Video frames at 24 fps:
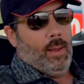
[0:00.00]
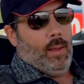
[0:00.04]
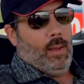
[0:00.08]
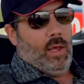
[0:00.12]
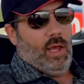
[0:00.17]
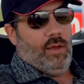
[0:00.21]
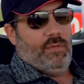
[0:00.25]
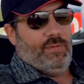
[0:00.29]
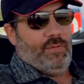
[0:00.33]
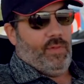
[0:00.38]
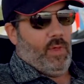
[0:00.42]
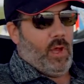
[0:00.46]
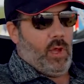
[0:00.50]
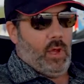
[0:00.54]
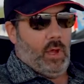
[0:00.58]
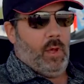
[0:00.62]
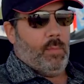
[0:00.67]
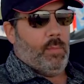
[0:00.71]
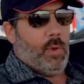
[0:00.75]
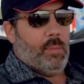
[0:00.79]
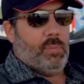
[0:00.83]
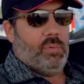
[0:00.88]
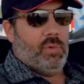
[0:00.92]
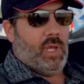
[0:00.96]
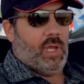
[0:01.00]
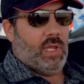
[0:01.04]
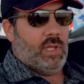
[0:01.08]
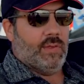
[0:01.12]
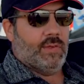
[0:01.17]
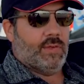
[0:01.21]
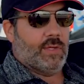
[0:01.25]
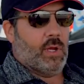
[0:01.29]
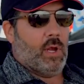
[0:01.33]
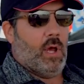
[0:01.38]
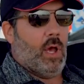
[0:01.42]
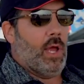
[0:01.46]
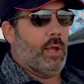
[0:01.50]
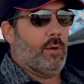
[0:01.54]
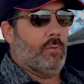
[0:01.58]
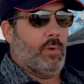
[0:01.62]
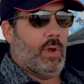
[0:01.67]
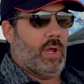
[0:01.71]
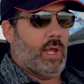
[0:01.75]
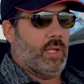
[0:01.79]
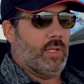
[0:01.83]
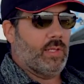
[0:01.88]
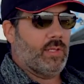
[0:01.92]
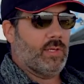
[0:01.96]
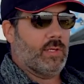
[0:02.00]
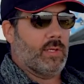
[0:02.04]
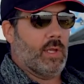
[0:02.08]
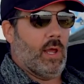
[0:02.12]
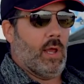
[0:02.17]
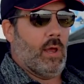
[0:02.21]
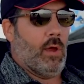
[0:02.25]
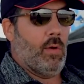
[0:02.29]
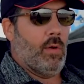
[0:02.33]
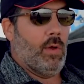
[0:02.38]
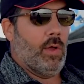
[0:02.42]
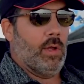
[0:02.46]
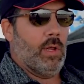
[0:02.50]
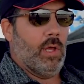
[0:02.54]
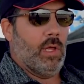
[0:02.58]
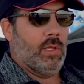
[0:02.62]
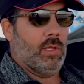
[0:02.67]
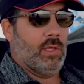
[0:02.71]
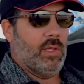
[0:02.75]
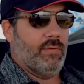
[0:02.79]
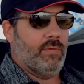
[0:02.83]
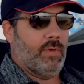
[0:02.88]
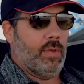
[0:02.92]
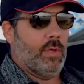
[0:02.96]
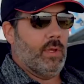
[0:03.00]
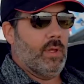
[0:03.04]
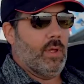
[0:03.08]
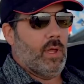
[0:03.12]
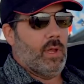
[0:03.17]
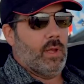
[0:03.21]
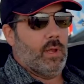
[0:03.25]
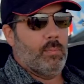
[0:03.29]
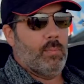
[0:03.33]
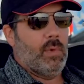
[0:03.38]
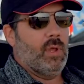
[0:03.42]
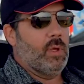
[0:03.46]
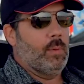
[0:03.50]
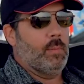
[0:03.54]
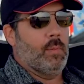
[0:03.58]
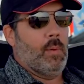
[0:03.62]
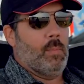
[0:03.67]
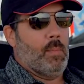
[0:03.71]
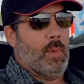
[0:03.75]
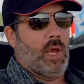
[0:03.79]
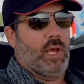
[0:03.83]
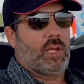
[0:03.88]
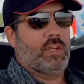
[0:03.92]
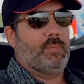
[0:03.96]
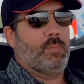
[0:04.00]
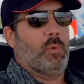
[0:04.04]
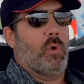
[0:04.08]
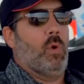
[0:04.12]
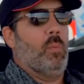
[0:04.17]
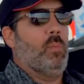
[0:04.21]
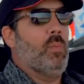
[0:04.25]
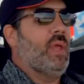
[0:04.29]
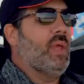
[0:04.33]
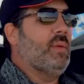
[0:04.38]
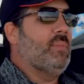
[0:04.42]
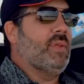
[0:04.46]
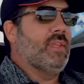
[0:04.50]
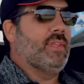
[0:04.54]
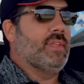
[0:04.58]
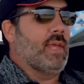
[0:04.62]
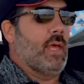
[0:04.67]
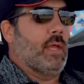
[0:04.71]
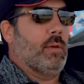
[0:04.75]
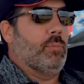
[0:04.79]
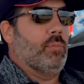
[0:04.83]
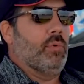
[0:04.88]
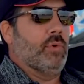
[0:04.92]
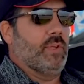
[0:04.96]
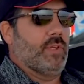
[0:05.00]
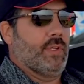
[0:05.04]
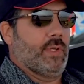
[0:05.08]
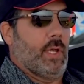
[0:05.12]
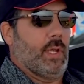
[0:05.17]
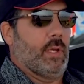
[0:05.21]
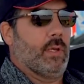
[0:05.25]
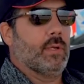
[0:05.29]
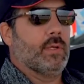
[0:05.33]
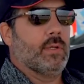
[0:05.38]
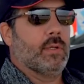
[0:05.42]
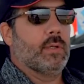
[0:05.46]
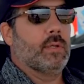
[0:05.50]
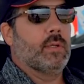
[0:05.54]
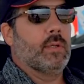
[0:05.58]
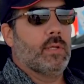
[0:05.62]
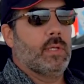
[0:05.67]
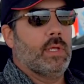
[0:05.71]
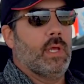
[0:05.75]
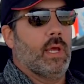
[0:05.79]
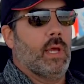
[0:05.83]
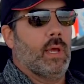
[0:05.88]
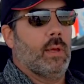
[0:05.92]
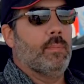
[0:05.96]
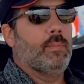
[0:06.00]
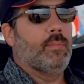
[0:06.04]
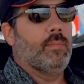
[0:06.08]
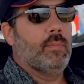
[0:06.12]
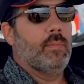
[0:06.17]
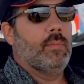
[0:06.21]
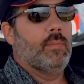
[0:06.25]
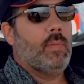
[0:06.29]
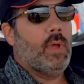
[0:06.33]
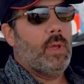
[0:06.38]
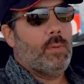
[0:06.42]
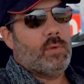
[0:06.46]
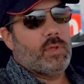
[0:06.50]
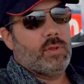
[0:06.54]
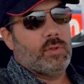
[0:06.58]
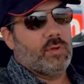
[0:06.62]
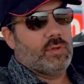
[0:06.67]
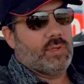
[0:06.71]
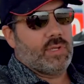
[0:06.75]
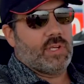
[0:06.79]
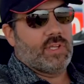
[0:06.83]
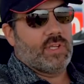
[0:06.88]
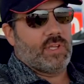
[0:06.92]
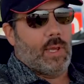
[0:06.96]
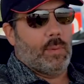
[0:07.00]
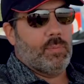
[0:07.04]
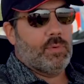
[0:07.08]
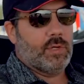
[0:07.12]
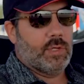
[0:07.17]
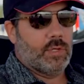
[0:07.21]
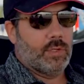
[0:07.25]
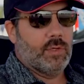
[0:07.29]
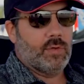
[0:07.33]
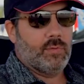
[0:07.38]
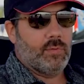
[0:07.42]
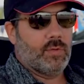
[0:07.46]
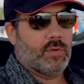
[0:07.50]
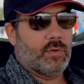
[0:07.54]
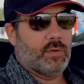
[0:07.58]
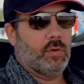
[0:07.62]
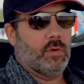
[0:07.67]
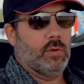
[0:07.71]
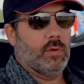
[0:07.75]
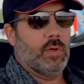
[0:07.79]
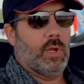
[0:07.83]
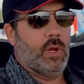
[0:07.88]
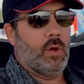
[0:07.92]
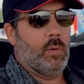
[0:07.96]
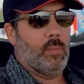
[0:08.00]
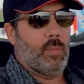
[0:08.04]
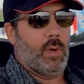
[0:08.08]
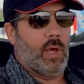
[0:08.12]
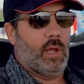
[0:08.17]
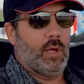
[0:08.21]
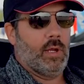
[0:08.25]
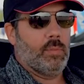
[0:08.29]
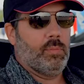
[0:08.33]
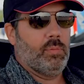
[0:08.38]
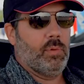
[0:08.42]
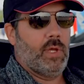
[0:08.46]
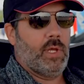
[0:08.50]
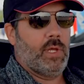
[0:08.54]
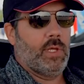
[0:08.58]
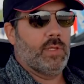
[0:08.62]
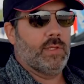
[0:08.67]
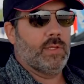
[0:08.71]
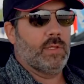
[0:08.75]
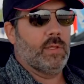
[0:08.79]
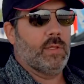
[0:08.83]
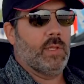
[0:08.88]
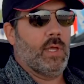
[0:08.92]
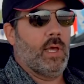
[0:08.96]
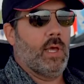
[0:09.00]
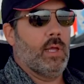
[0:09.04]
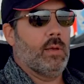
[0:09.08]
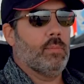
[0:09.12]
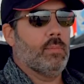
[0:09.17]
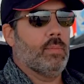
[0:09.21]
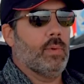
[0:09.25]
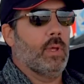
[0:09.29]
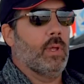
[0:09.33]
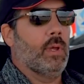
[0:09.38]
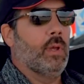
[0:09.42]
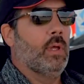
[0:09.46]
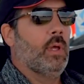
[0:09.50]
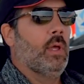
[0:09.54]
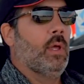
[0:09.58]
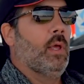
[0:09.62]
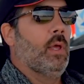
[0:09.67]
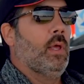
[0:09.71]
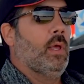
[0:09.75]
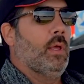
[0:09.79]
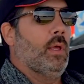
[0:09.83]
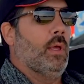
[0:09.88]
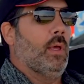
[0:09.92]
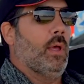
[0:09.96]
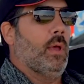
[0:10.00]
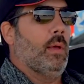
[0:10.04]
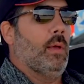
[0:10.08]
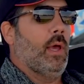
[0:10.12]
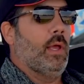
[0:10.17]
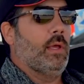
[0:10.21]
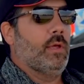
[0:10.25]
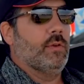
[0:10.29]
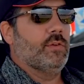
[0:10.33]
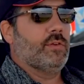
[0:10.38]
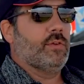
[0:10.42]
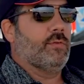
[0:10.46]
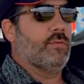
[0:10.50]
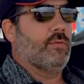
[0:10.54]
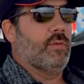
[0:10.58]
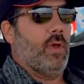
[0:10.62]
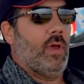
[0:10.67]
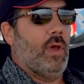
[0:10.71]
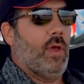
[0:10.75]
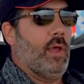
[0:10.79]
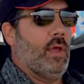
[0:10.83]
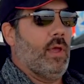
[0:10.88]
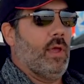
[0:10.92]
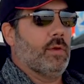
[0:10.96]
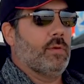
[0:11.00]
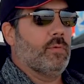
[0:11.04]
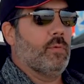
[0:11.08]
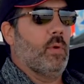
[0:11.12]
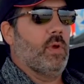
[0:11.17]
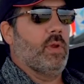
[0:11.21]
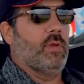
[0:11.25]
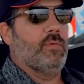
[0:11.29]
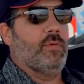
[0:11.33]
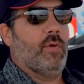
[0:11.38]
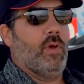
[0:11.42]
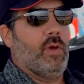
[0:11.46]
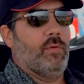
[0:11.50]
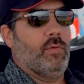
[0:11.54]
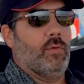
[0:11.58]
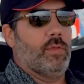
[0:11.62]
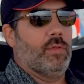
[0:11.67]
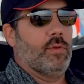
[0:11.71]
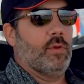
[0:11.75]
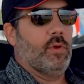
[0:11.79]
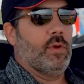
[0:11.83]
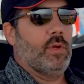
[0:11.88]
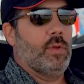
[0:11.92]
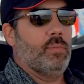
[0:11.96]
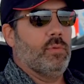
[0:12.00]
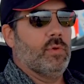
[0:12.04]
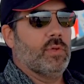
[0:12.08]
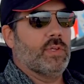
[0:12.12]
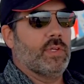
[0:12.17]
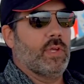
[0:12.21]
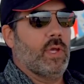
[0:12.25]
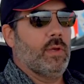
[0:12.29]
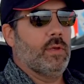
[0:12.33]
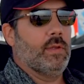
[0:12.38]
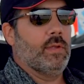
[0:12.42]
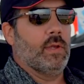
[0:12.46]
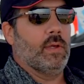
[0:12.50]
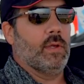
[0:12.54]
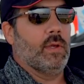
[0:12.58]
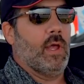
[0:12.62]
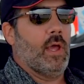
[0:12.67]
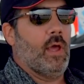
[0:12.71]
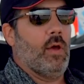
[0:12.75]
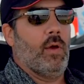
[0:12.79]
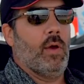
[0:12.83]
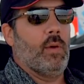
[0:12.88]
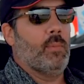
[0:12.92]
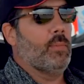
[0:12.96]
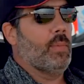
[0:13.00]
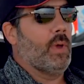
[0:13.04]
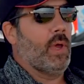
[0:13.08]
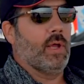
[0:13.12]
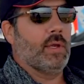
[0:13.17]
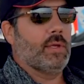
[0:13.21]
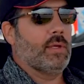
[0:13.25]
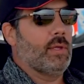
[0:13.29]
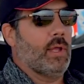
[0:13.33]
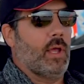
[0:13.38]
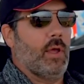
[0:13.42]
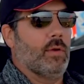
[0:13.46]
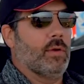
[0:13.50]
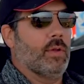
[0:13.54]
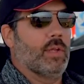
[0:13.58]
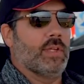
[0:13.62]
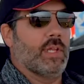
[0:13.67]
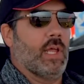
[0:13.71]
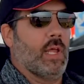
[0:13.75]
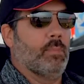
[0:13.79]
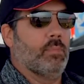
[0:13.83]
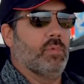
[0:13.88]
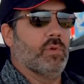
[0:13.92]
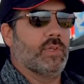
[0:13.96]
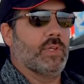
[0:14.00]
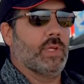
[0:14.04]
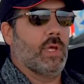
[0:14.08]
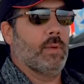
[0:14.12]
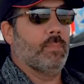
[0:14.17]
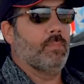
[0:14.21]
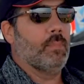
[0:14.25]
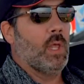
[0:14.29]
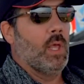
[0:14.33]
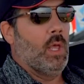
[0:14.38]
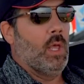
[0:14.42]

I fly all my planes at high rates now, and I leave it at a minimum expo, maybe 10%. Yeah. Maybe there's exceptions with certain aerobatic planes and that, but I used to fly at 25 or 30%, and now I'm back down to 10%.